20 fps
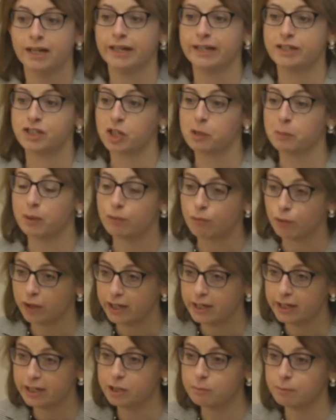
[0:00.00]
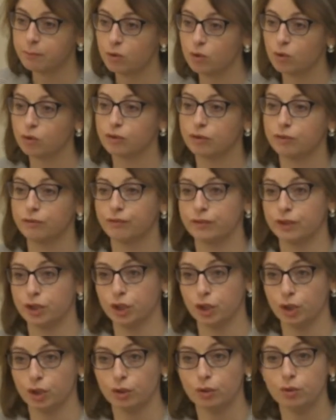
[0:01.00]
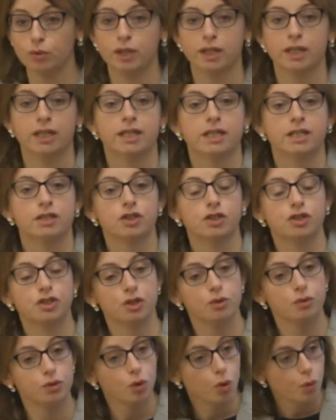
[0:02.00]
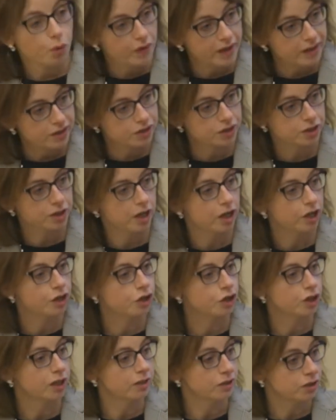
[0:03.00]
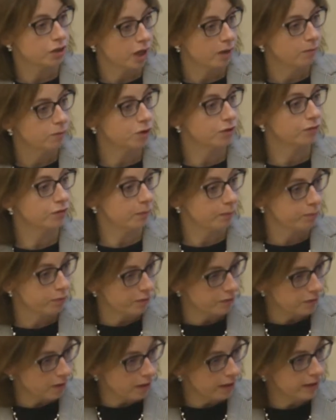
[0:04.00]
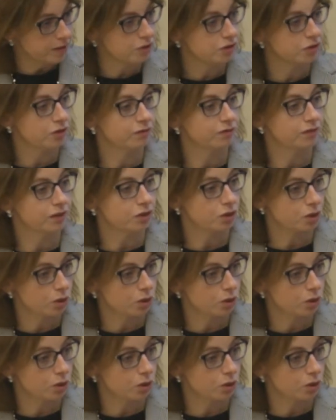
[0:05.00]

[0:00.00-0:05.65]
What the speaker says: it's going to be really important for you to do your research in terms of the providers of this